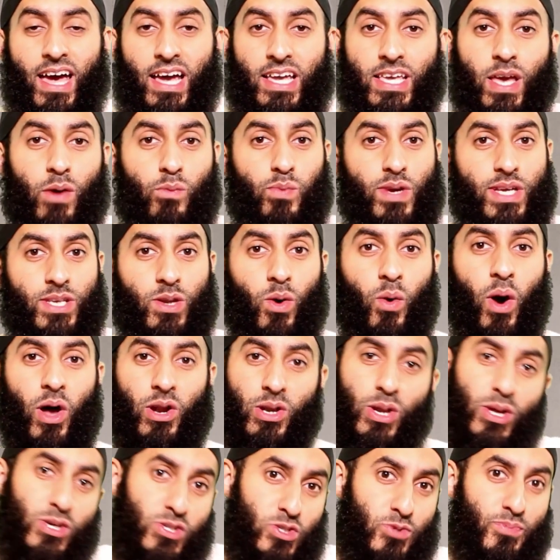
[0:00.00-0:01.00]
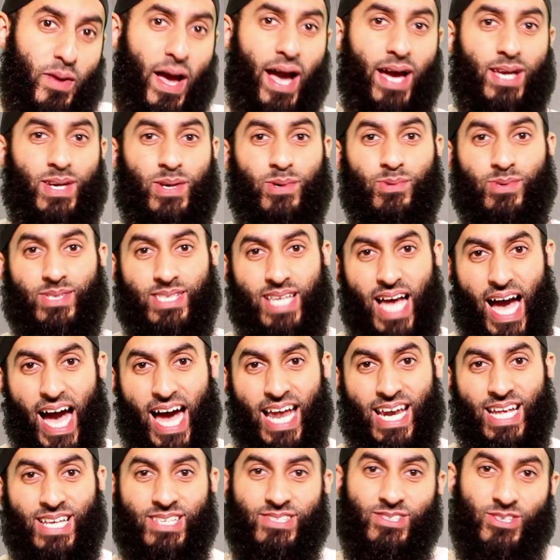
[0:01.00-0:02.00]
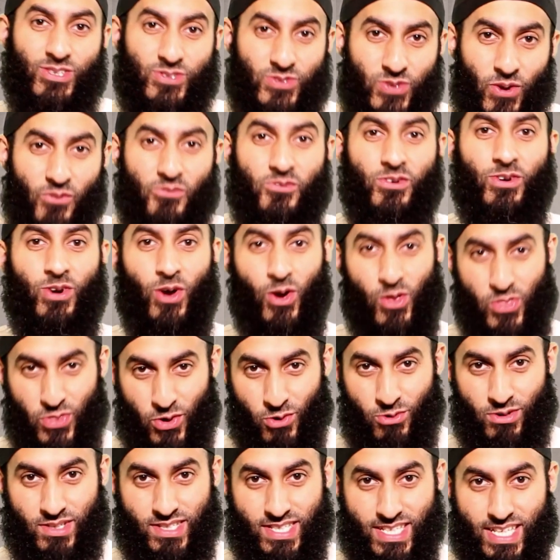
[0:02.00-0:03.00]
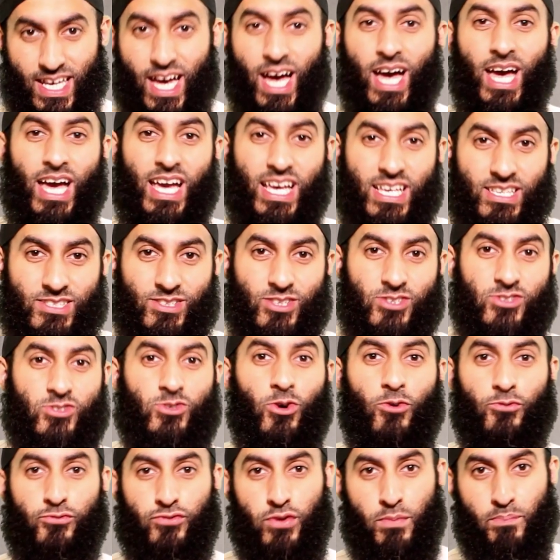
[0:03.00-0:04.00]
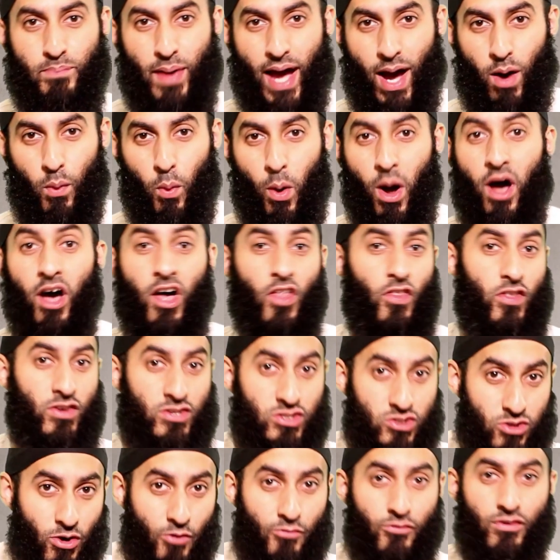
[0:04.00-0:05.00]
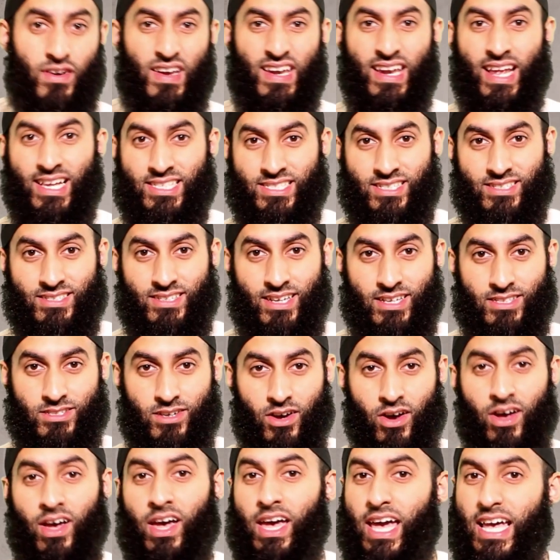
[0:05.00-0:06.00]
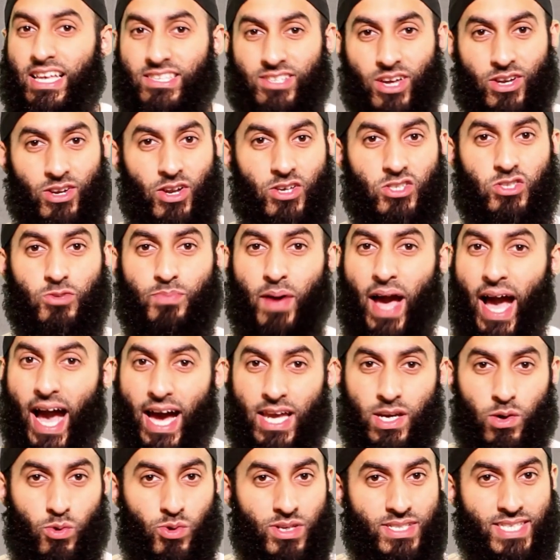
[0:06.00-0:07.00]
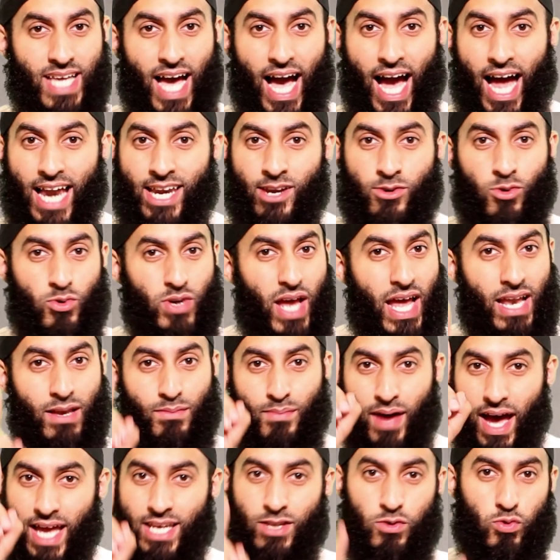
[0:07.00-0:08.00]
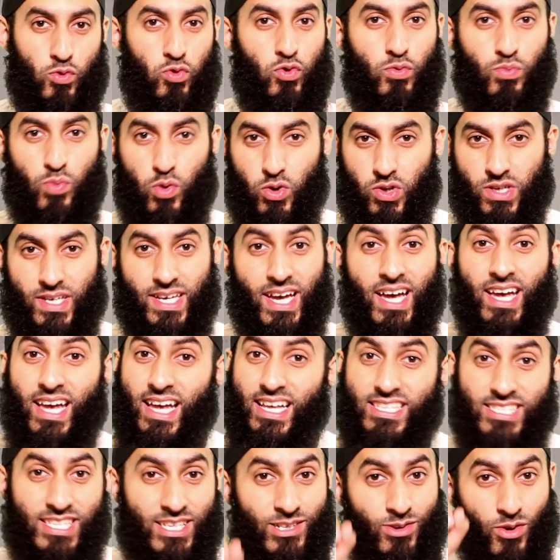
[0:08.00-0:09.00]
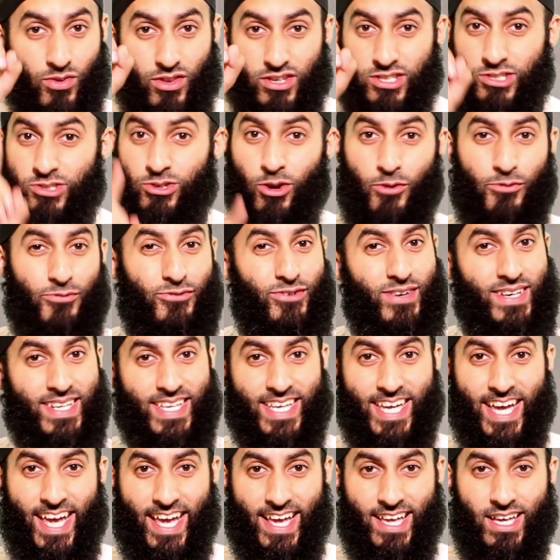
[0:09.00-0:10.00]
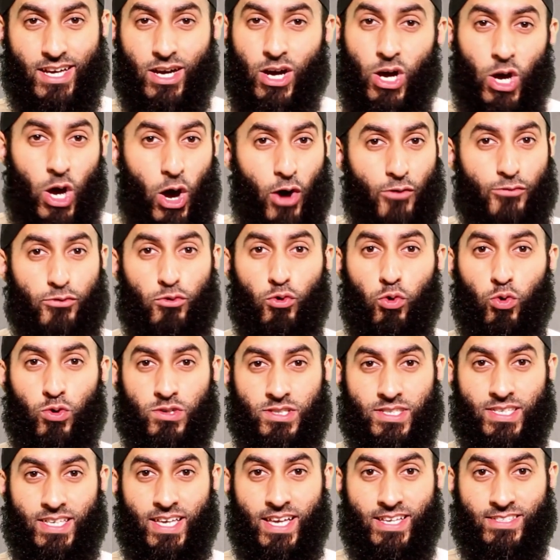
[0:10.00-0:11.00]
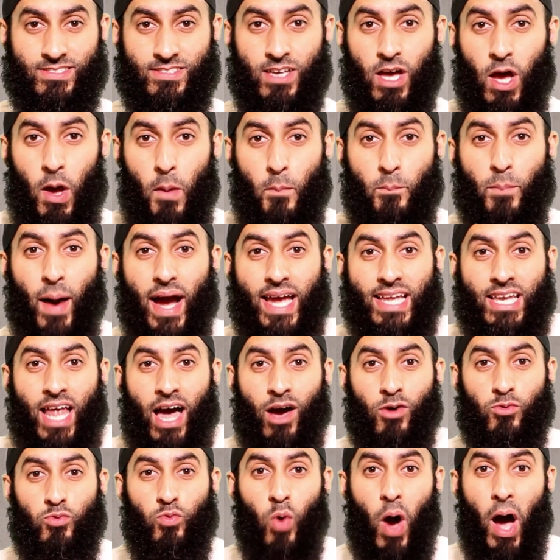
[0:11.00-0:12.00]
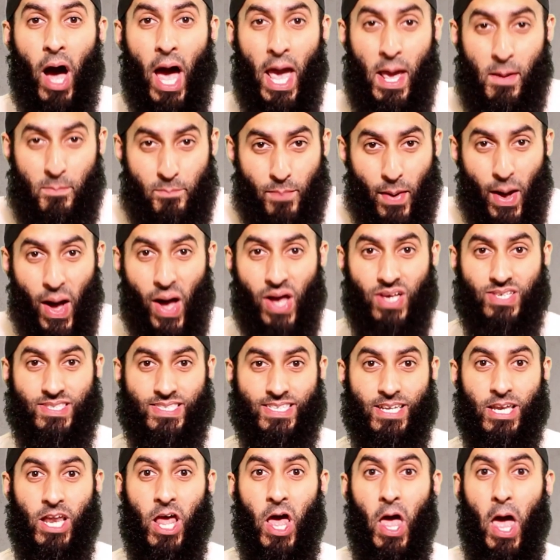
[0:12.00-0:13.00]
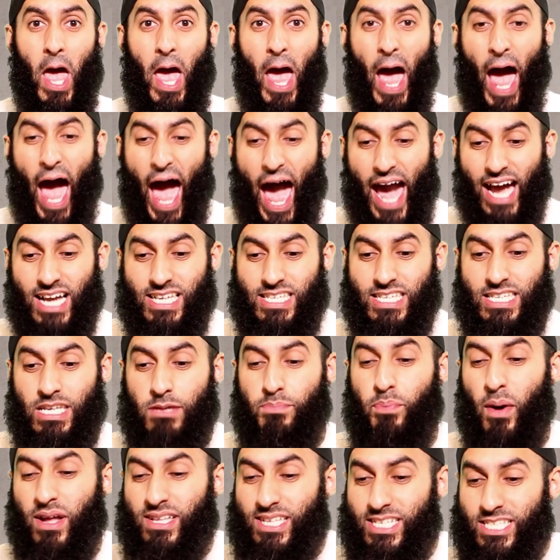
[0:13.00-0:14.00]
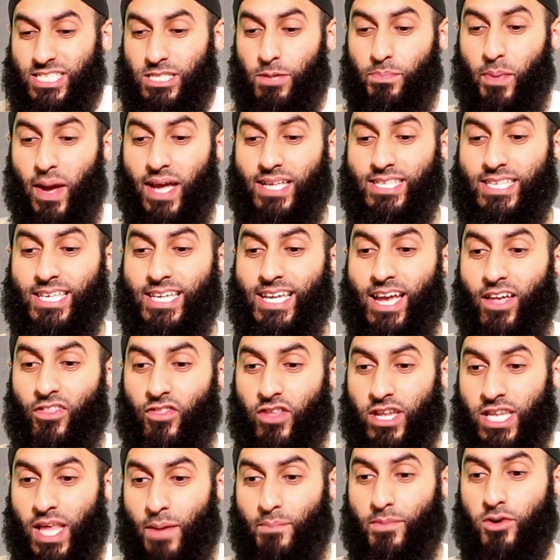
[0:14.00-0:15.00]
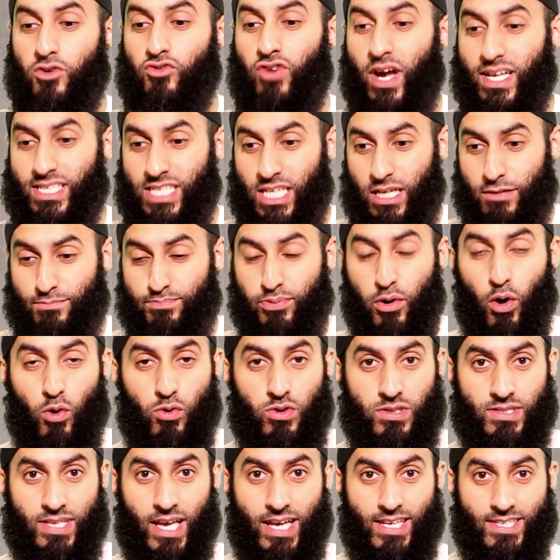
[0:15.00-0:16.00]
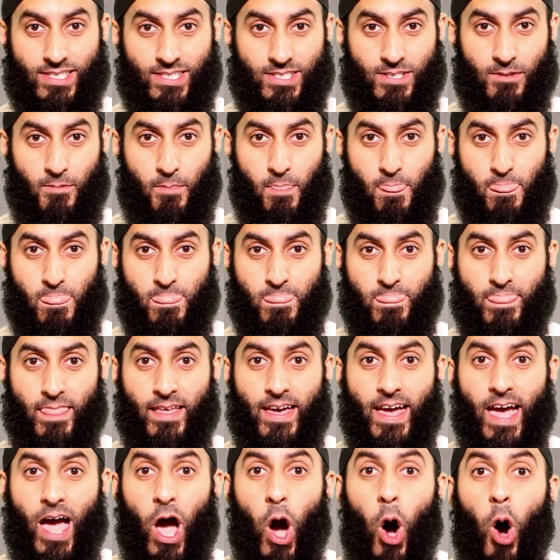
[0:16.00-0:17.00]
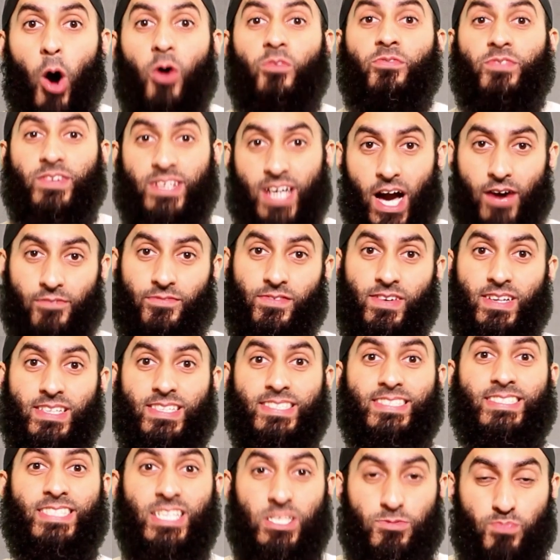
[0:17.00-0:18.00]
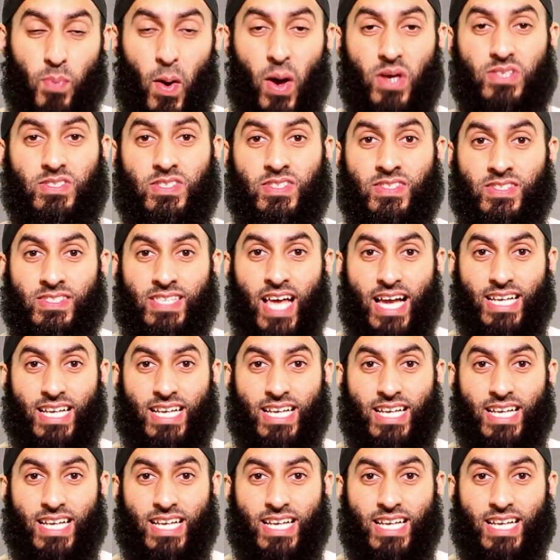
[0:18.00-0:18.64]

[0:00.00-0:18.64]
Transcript: Yet we know Allah subhanahu wa ta'ala is the sovereign authority. He's the sovereign power, the sovereign legislator. Is Allah subhanahu wa ta'ala not al-malikul mulk? Is he not the sovereign king? Of course he is. By now, a person actually participating in the democratic process of governance, this person is